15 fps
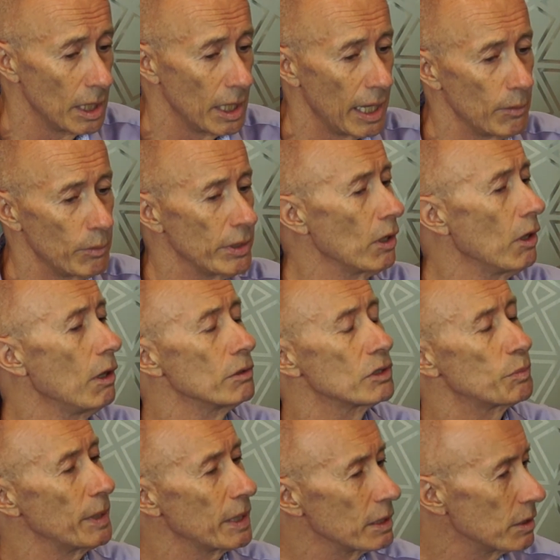And we all
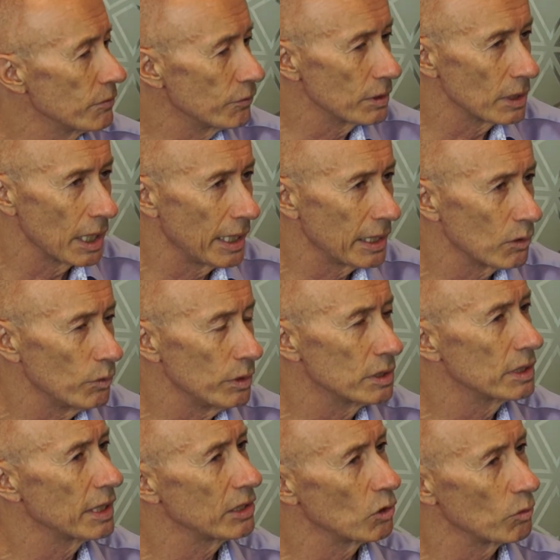speak a different language,
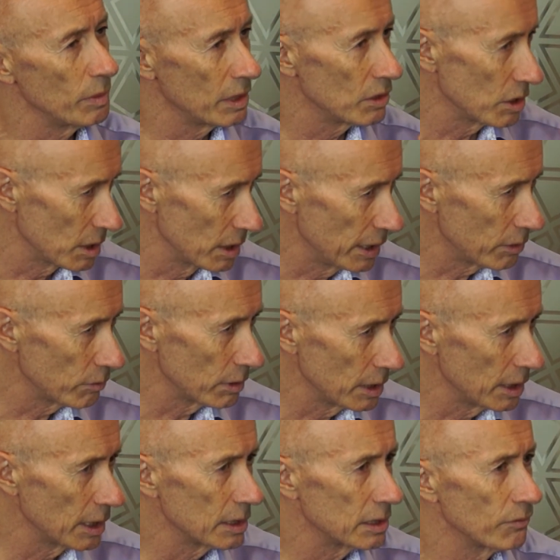and I don't mean just
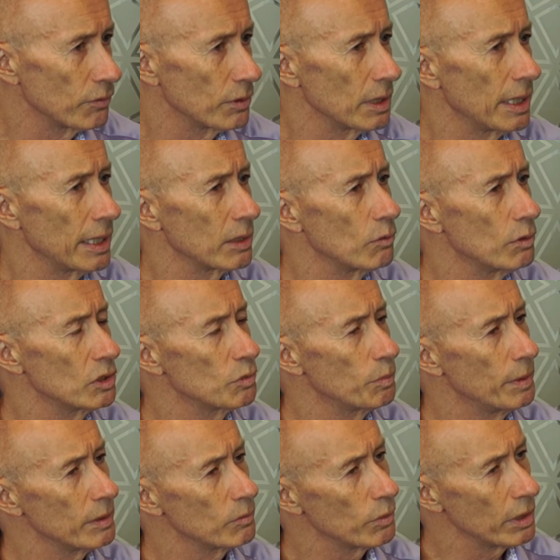literally a different language,
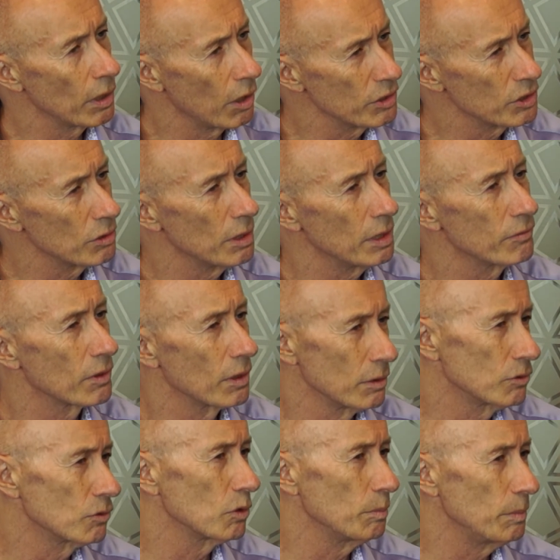but we also have
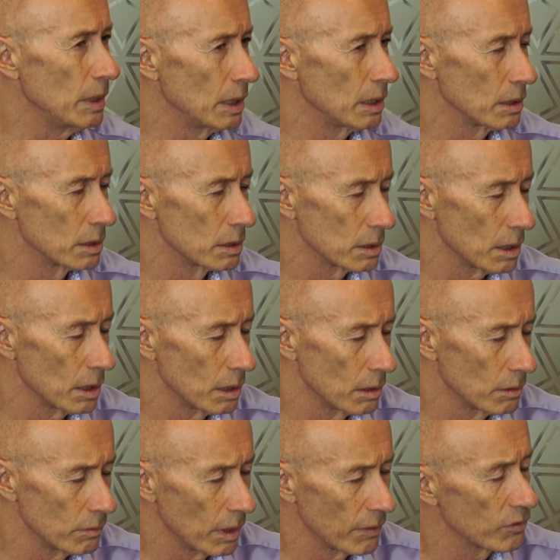cultural means
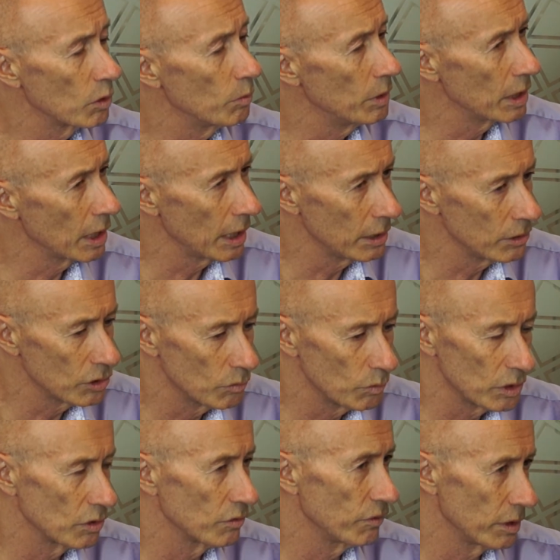of communication
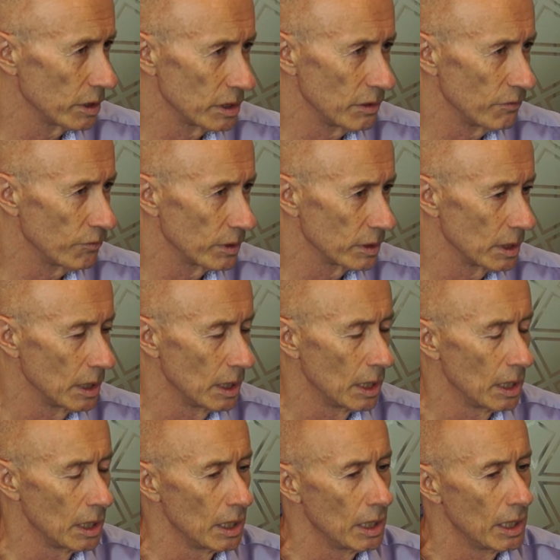which are very different.
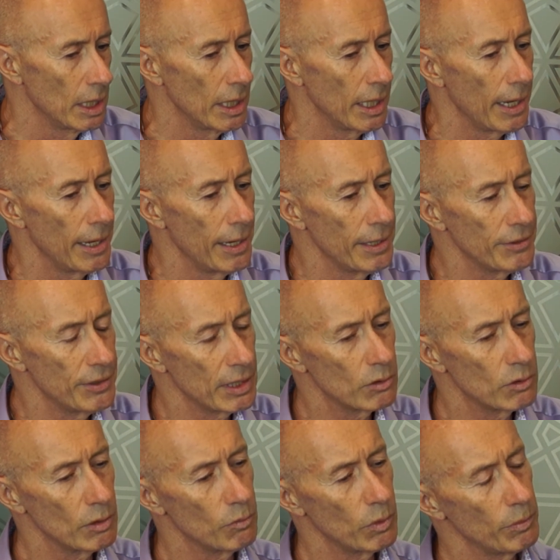I think
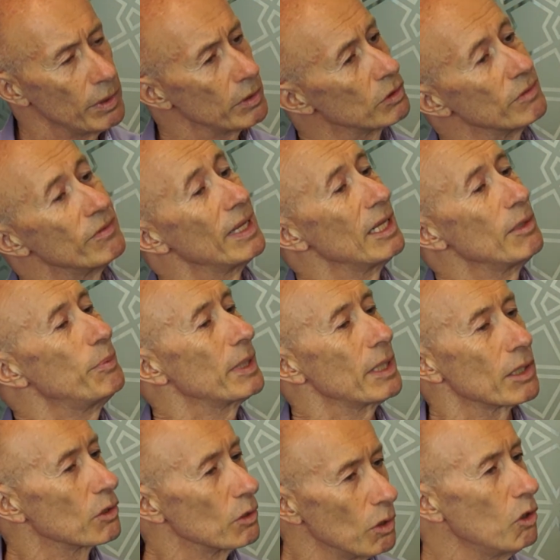that when we're developing
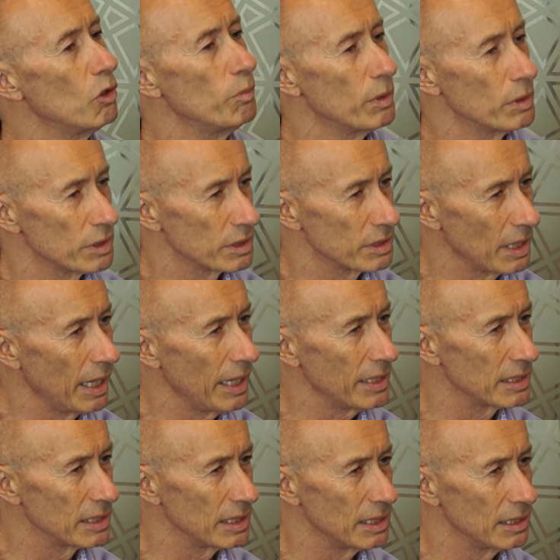a global
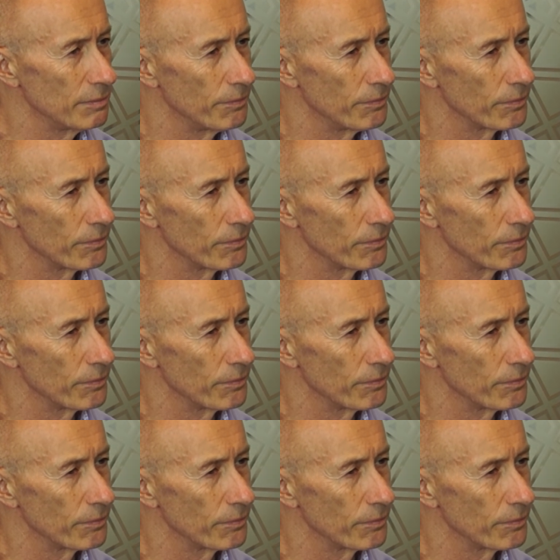society,